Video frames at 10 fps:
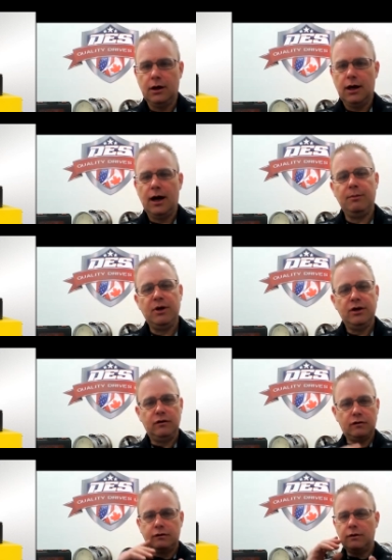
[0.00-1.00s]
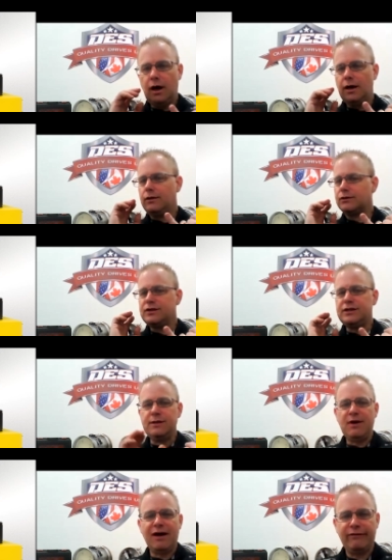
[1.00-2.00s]
There's a
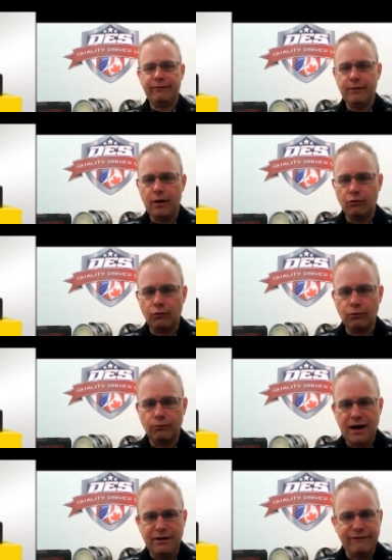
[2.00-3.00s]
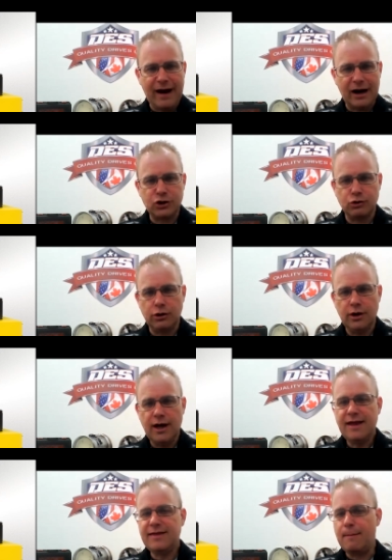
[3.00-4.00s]
DPF manufacturer
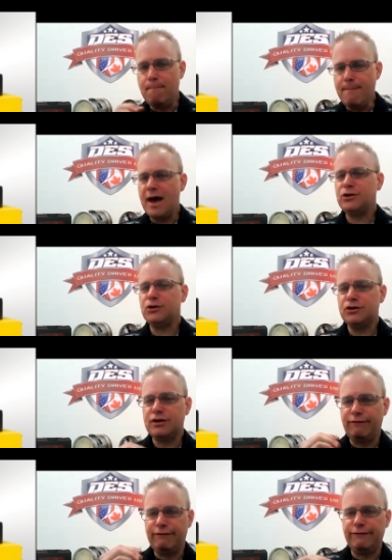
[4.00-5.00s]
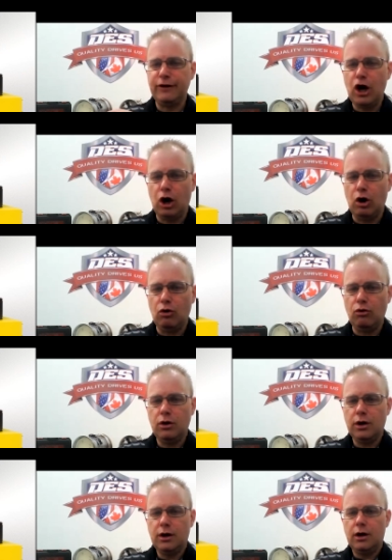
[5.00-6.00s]
that measures the flow
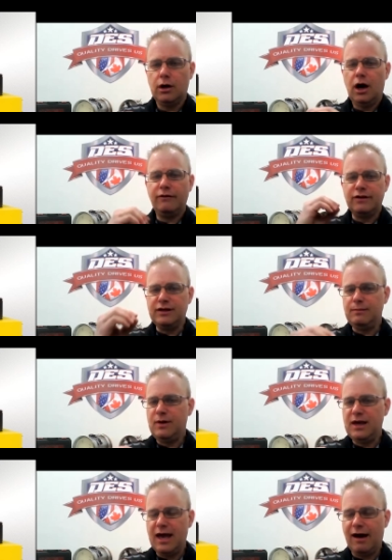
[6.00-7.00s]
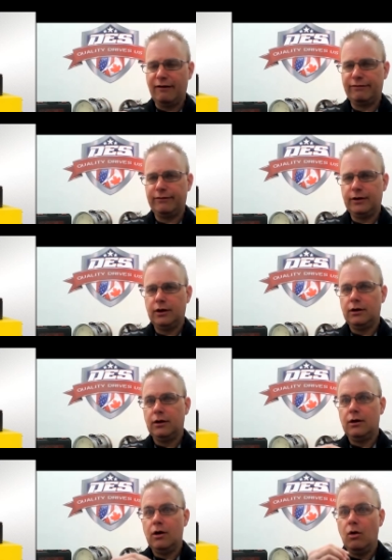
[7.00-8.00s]
of the DPF
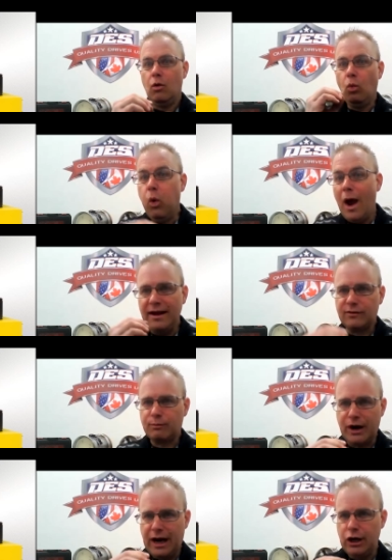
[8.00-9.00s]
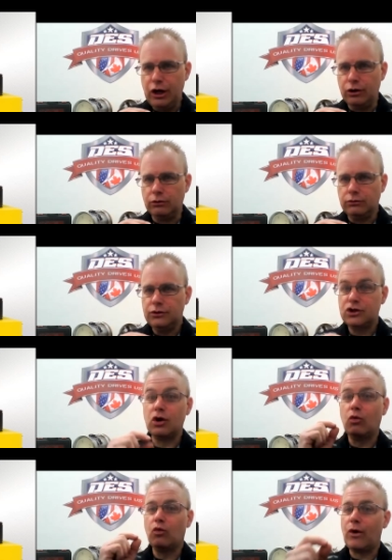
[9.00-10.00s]
when it's brand new.
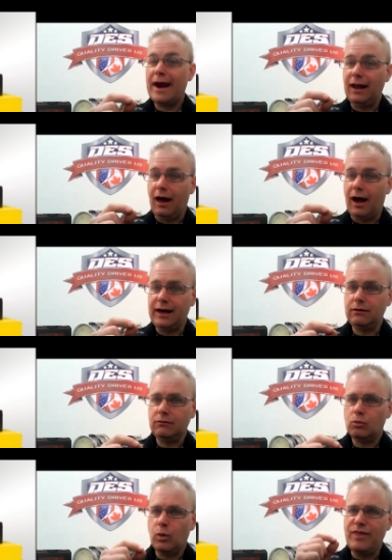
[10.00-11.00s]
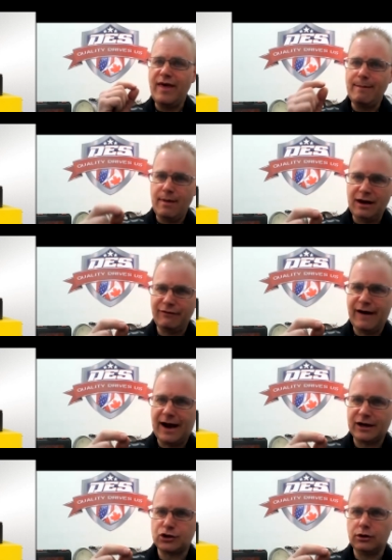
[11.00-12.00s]
So Redline, when they
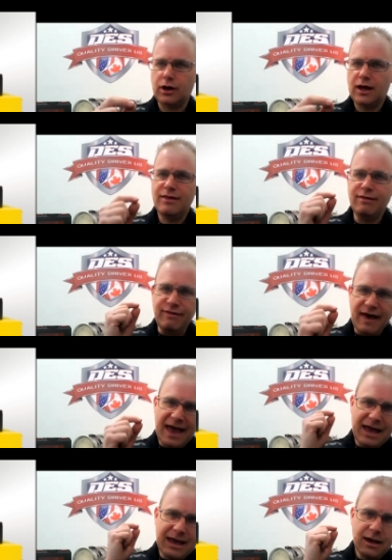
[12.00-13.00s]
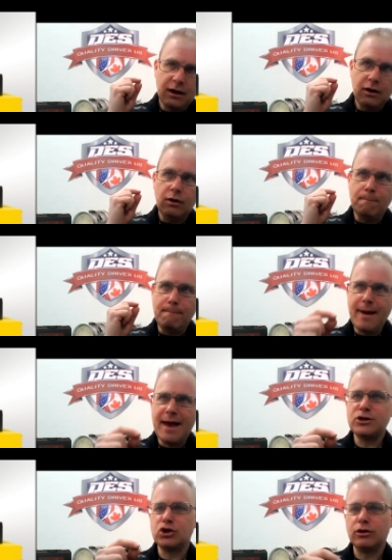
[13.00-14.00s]
manufacture, they
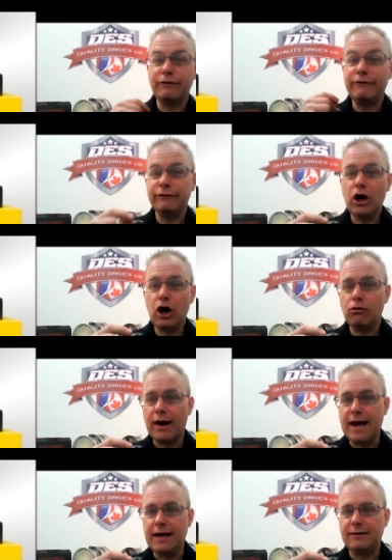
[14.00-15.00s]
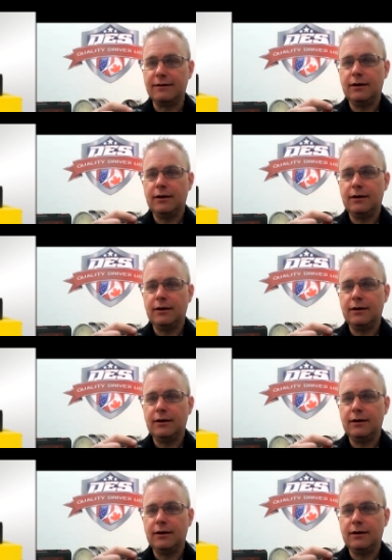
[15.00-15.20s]
measure the flow rate